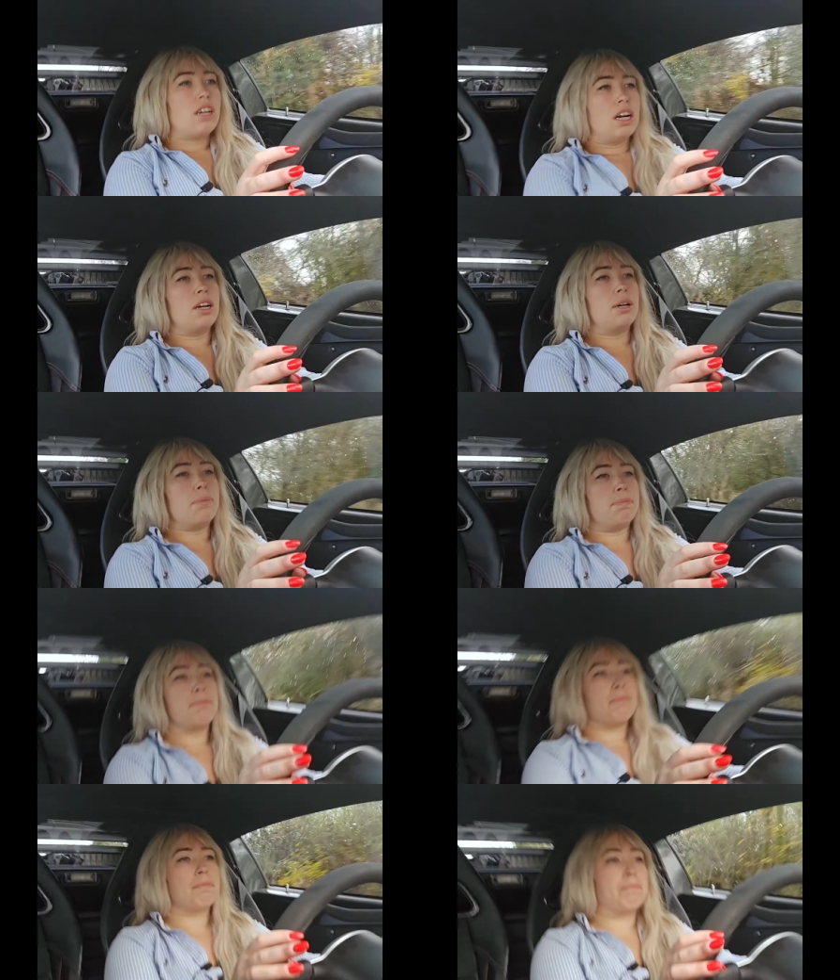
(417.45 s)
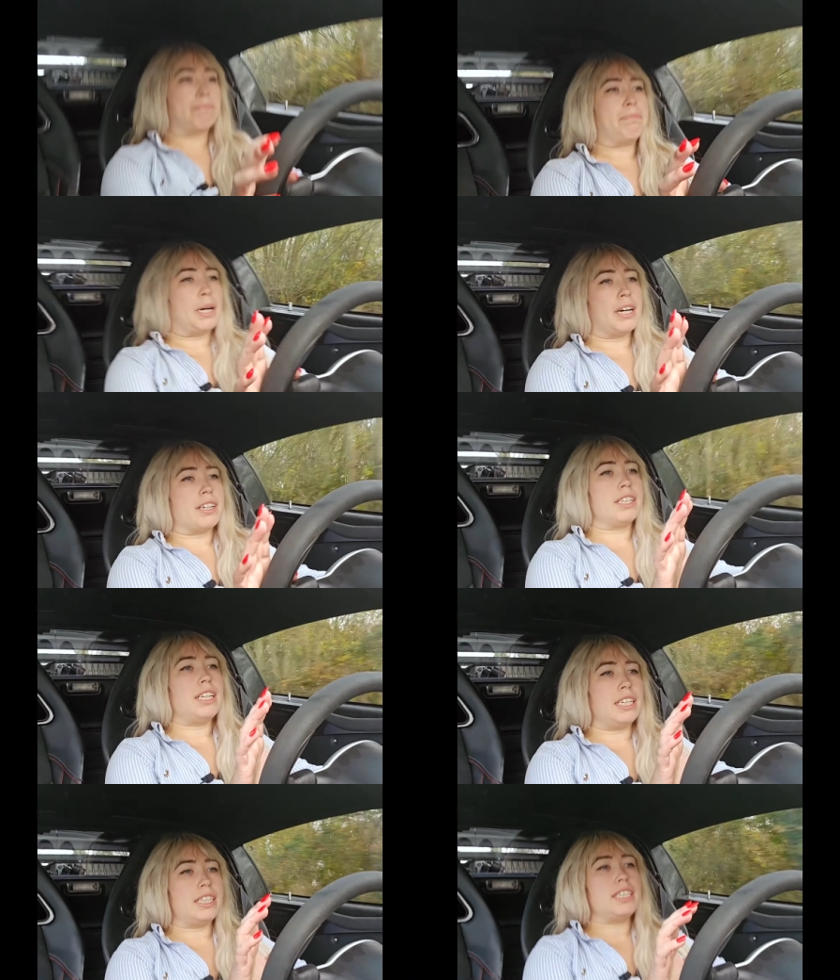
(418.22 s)
um, but
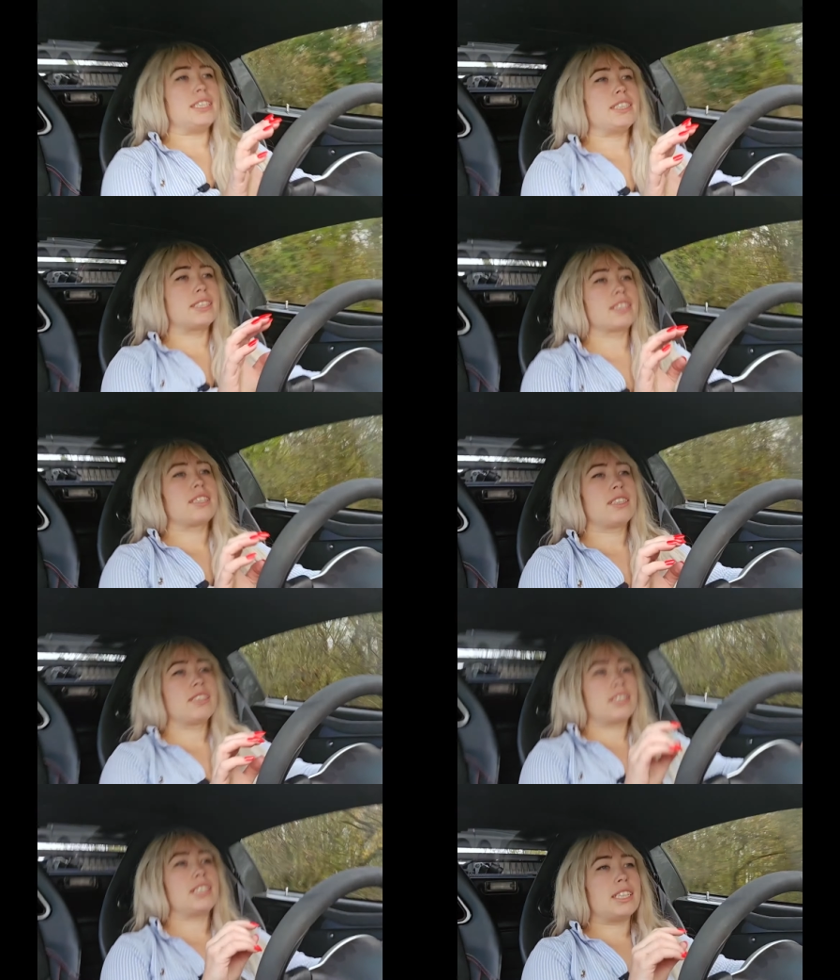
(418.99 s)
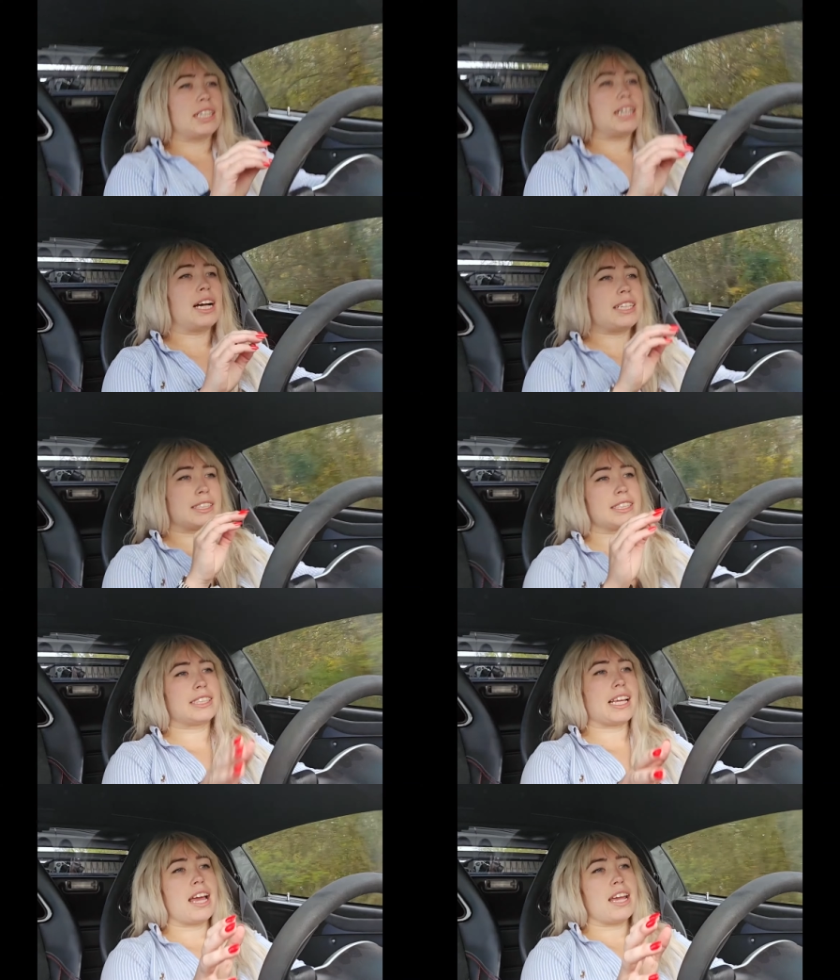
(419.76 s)
it is, as
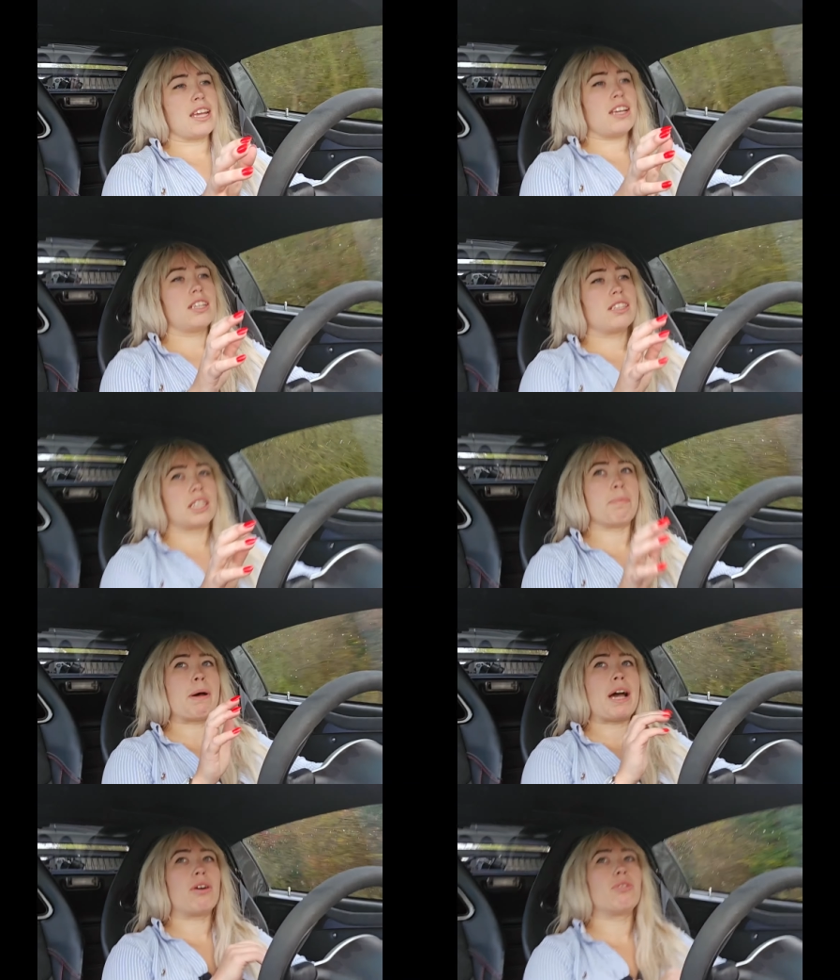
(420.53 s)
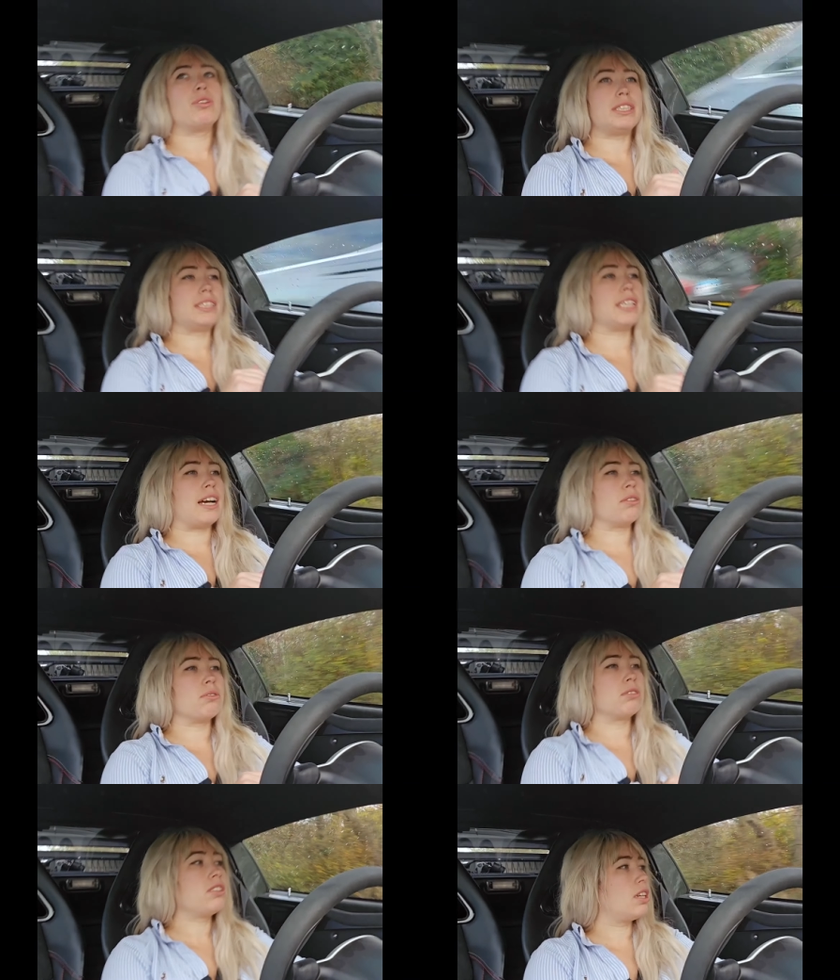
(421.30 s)
I say, the power is
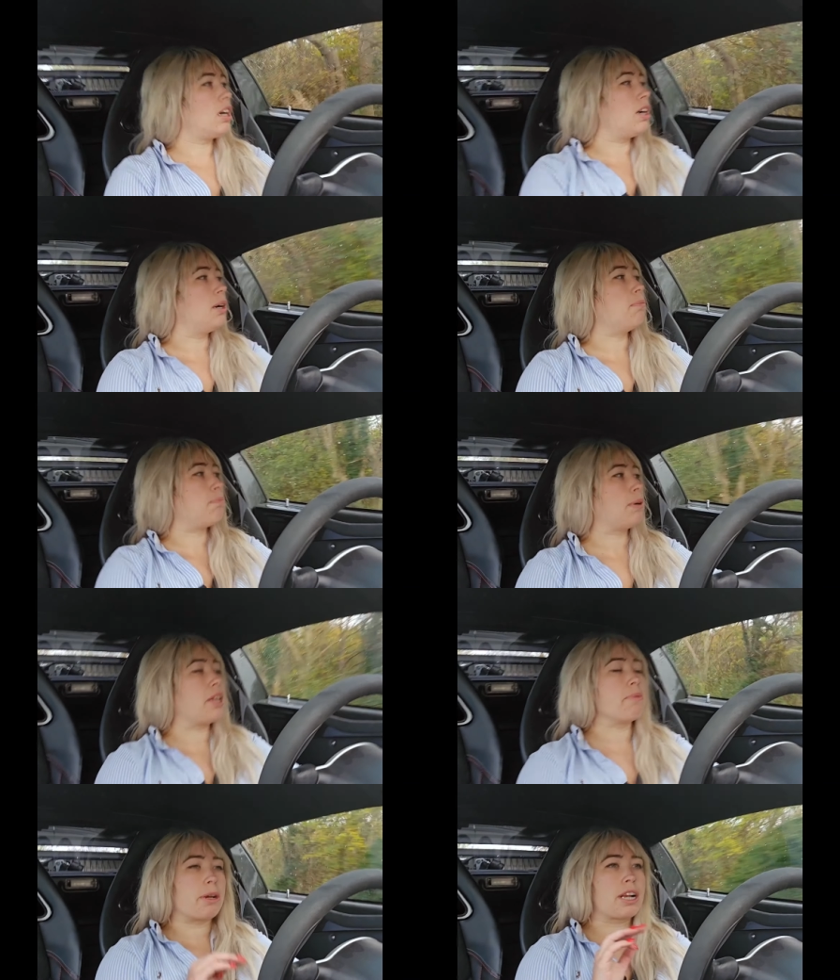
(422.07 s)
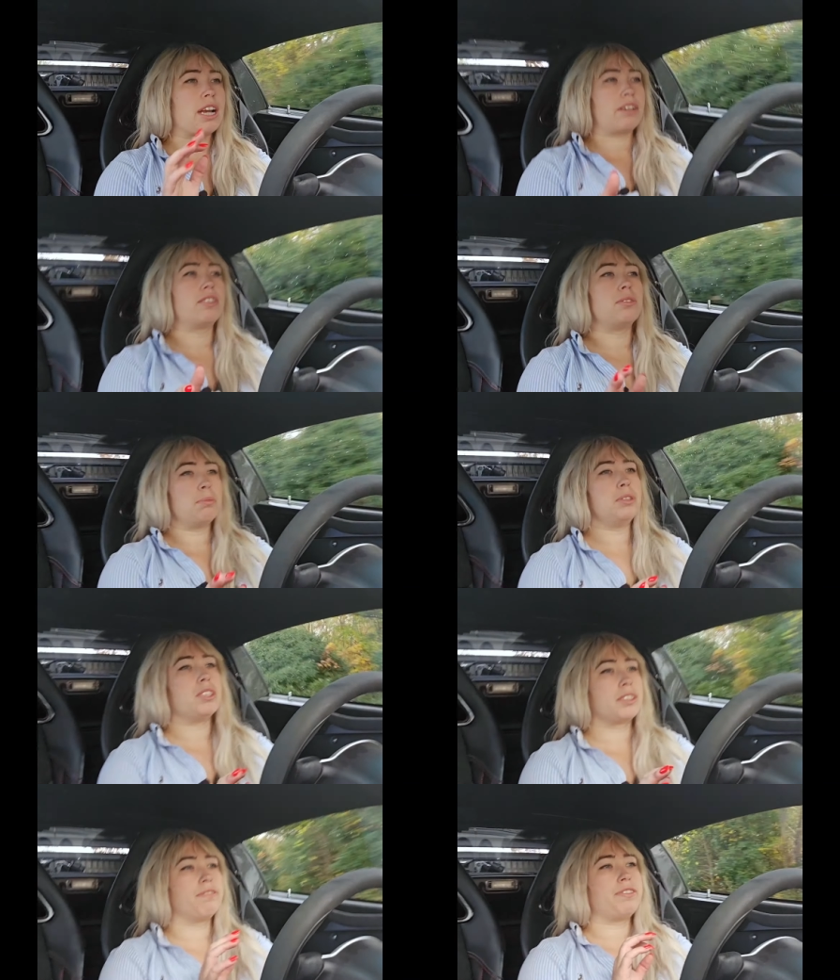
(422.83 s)
down, um, but the McLaren
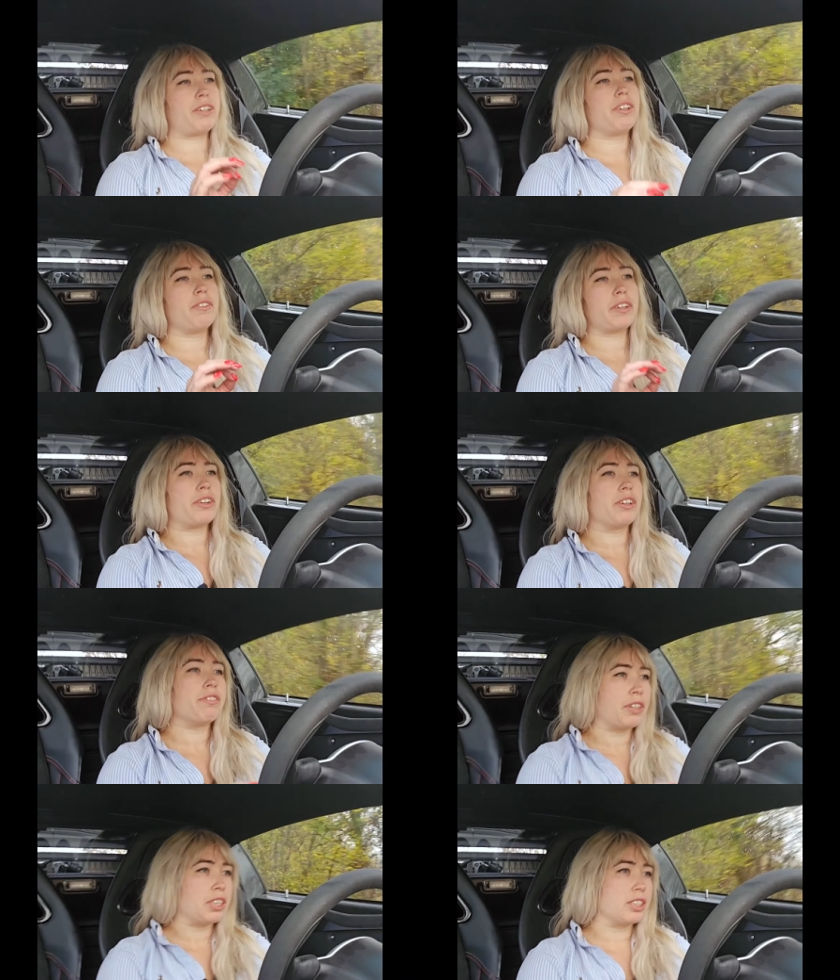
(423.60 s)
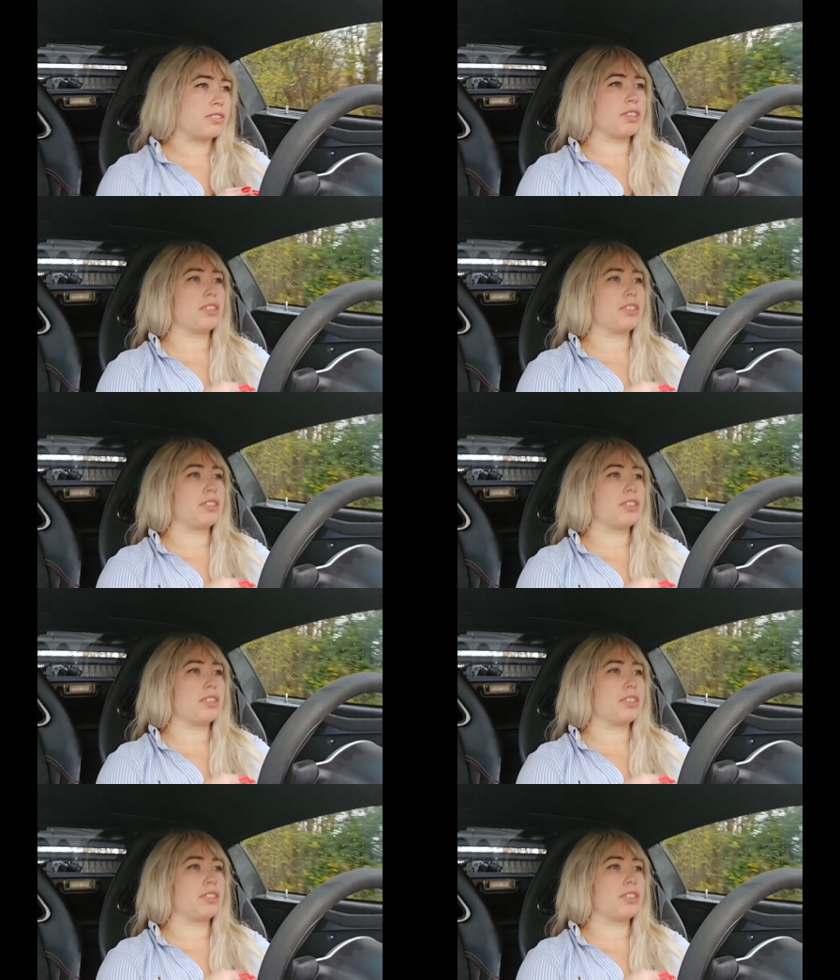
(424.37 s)
was very, very fast on the